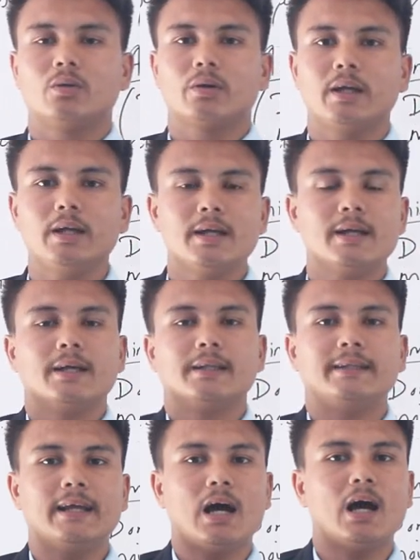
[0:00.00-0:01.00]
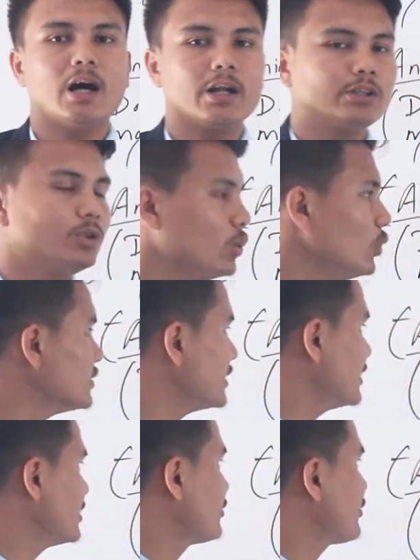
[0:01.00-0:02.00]
okay they are used
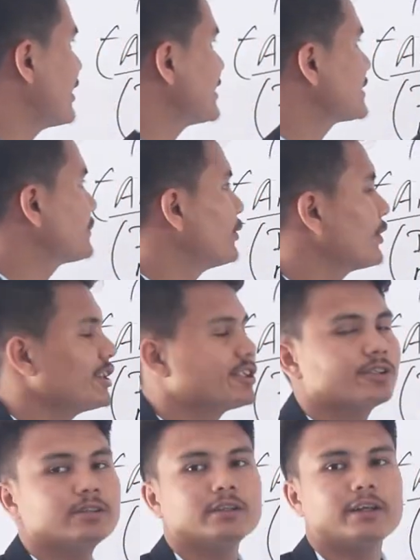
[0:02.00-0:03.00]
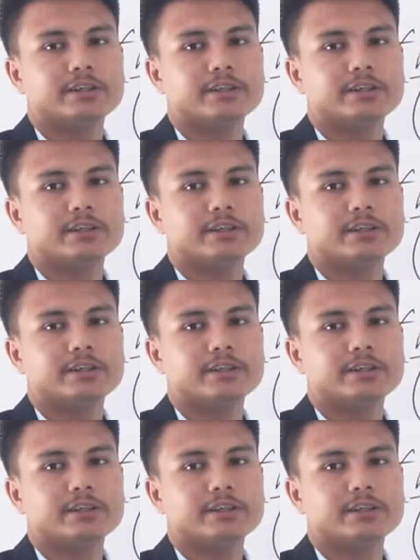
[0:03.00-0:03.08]
as a transportation